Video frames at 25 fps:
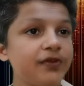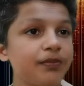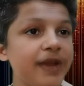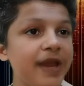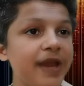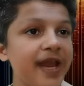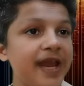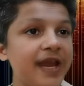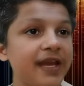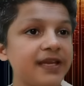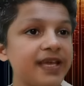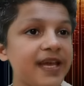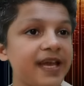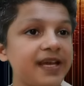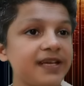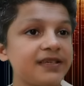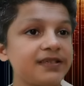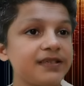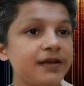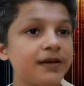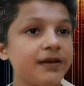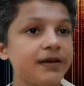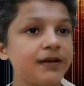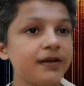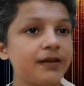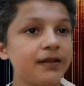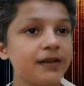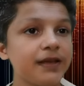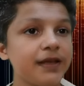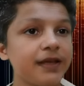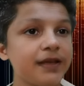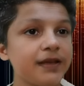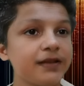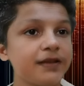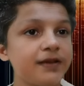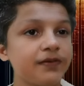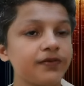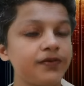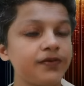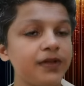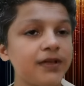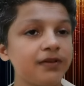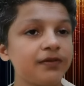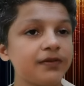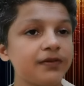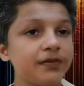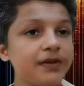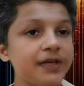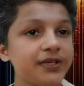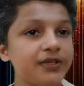man that early in the
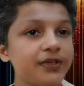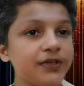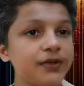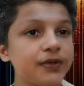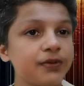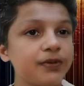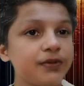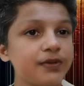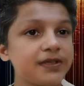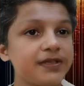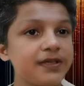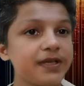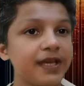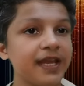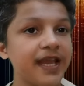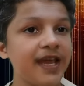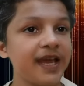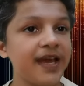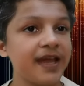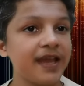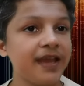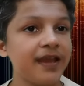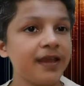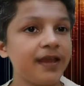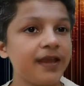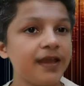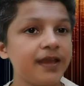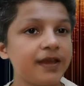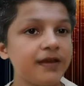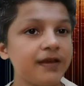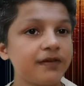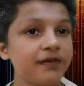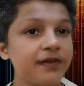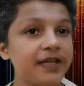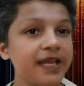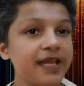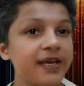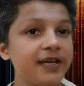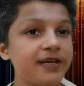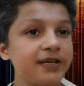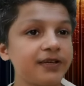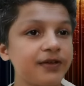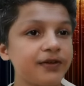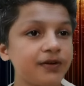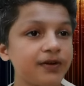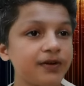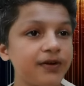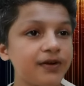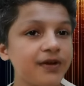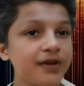film he shoots a guy with an arrow.
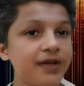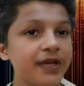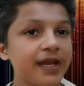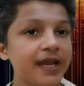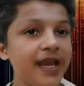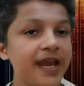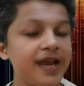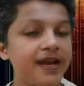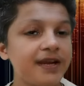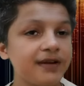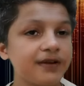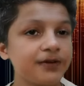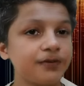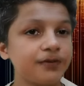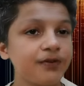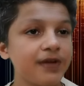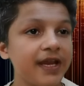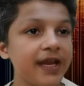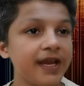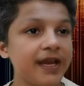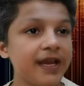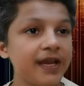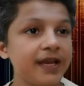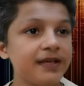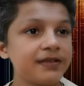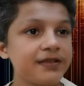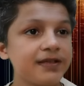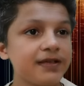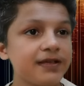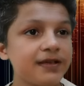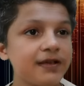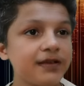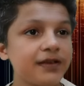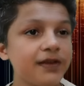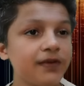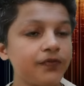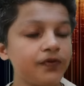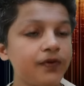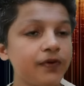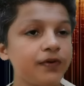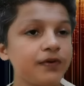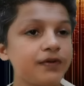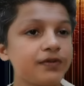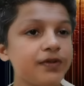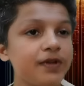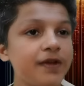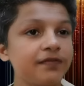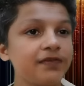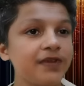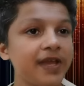Arrow ain't the force
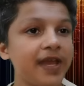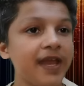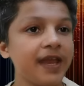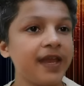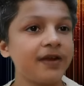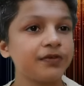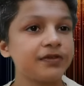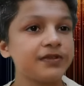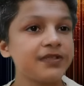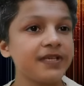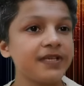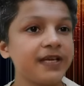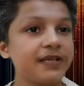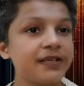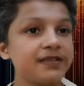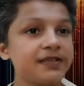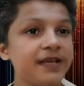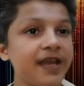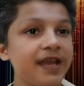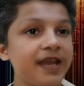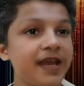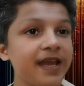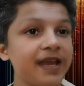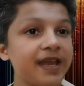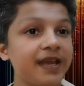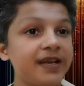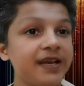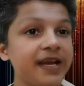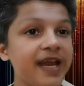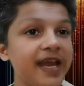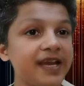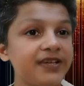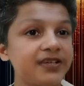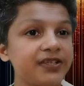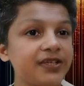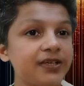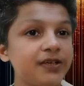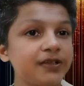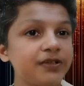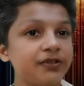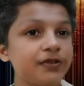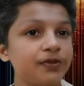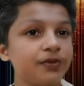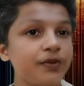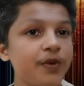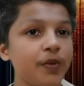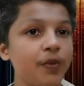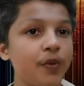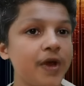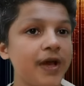of the arrow sends the guy crashing through
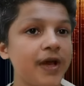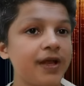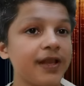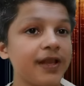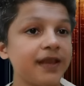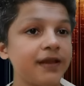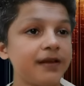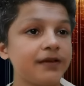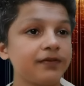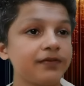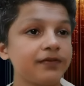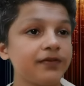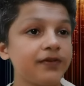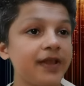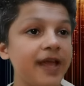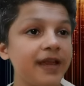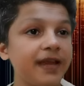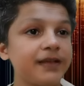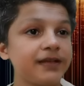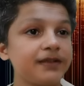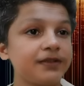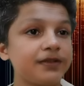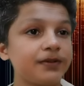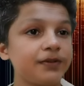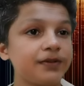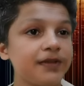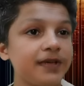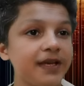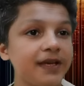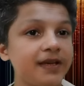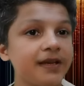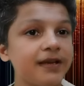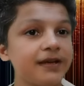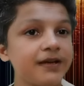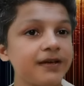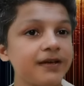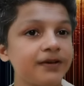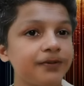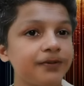a valley, flying through the air.